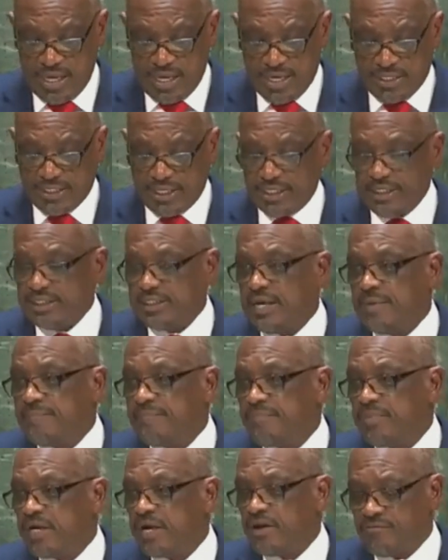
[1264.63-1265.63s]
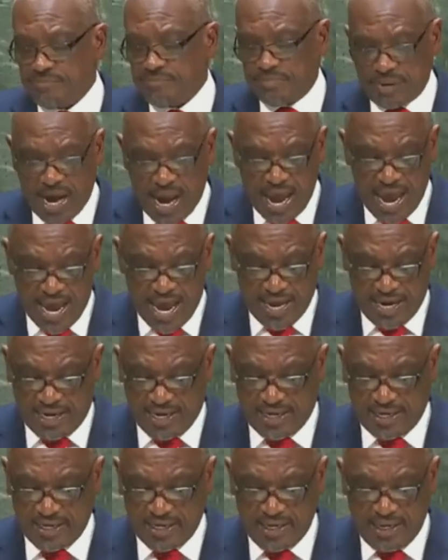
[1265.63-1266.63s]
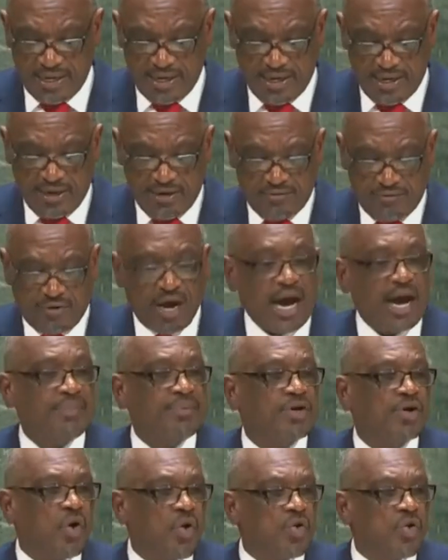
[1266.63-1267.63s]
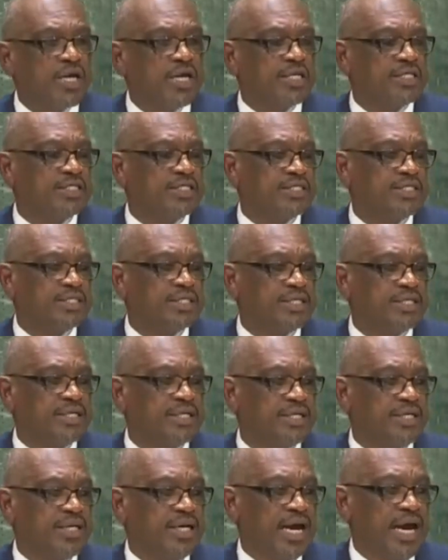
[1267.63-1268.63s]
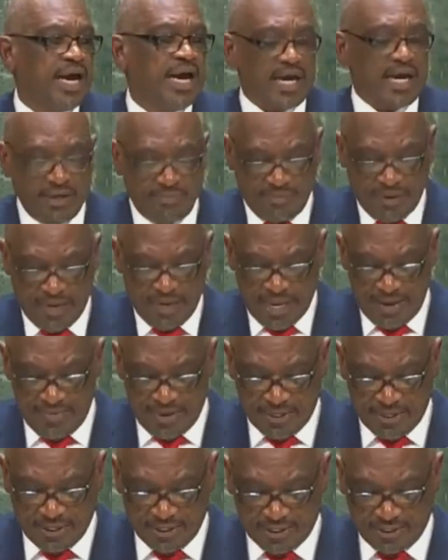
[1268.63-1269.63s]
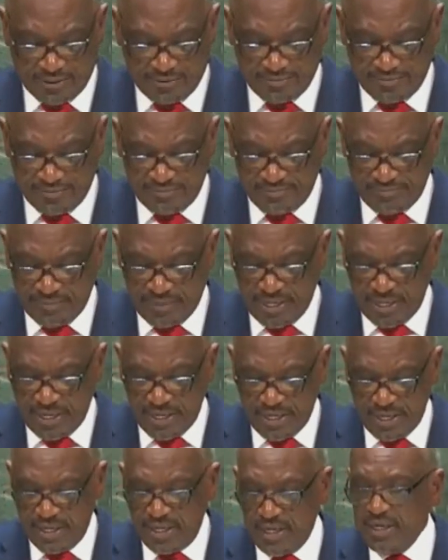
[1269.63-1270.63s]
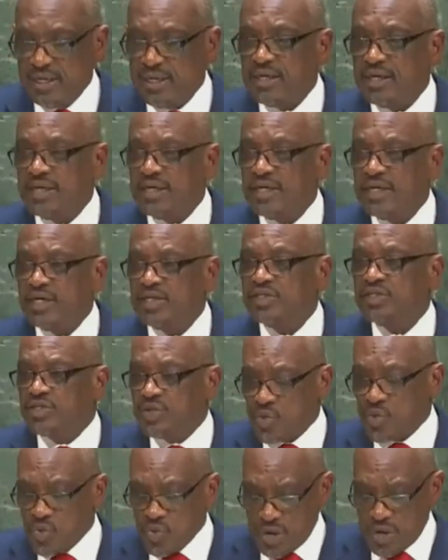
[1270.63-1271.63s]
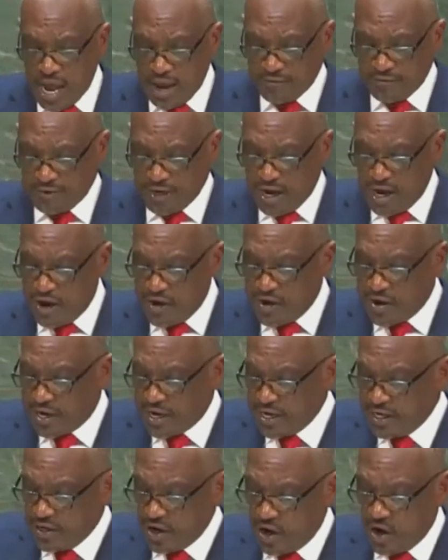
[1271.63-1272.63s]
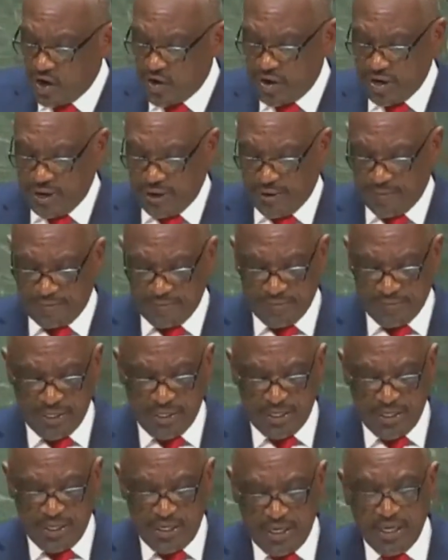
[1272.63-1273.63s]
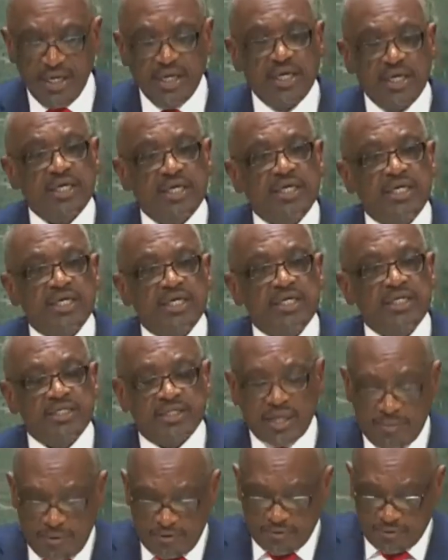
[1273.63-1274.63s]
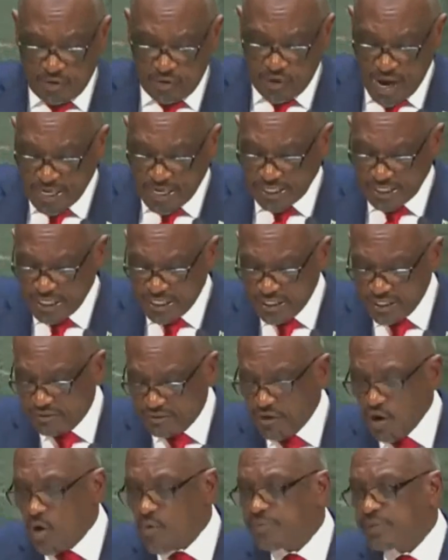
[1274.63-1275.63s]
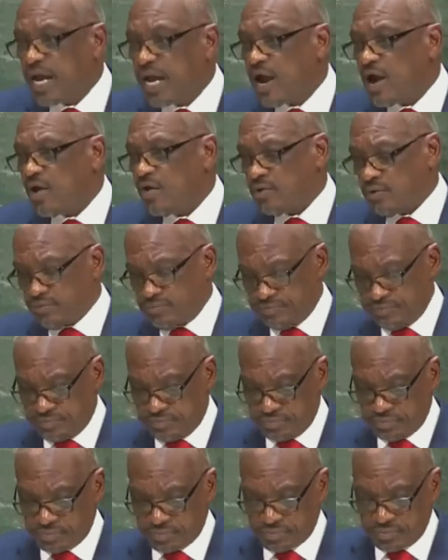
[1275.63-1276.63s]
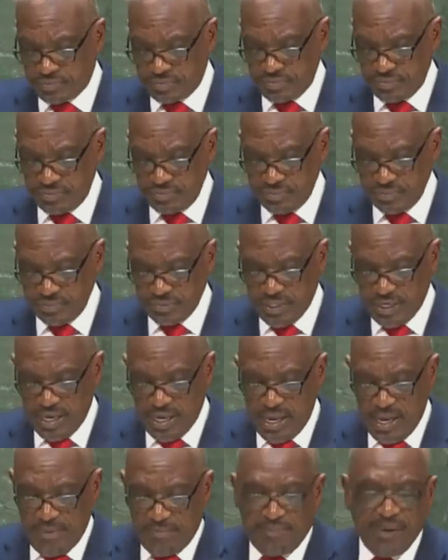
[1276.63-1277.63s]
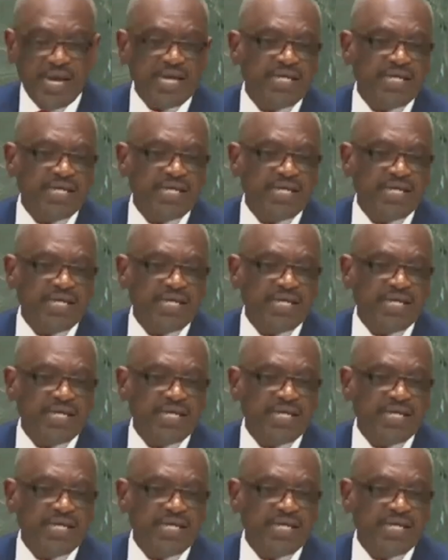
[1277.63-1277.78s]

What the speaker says: is a symbol of pride for Abaconians and Bahamians. And soon after Hurricane Dorian, some of the residents of Hope Town